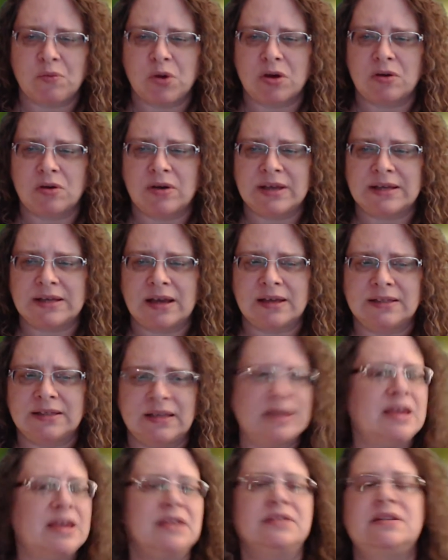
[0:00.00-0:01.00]
well, I
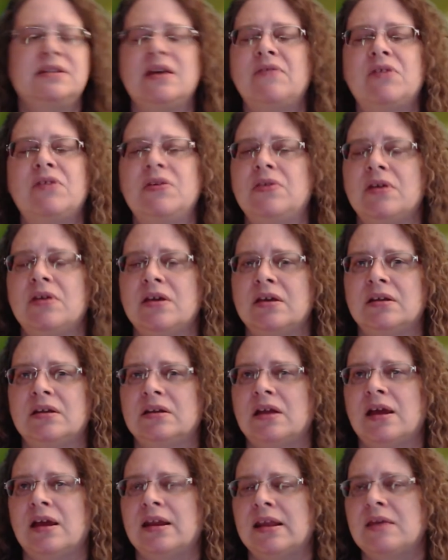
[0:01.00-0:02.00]
say yes to everything
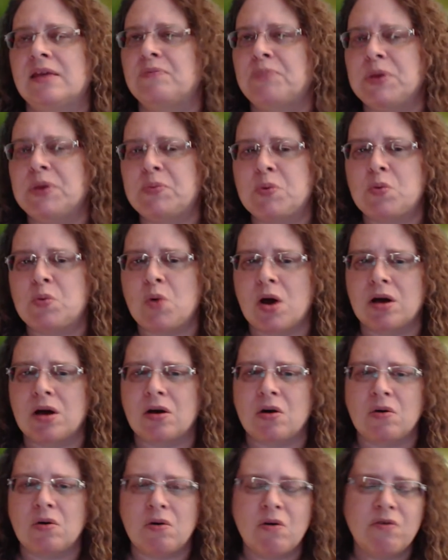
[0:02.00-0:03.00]
and I let people
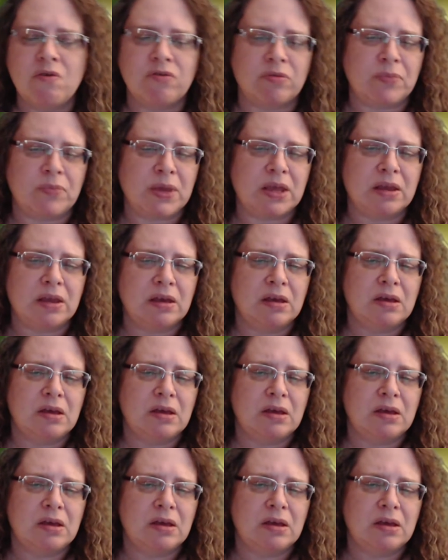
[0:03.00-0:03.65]
walk all over me.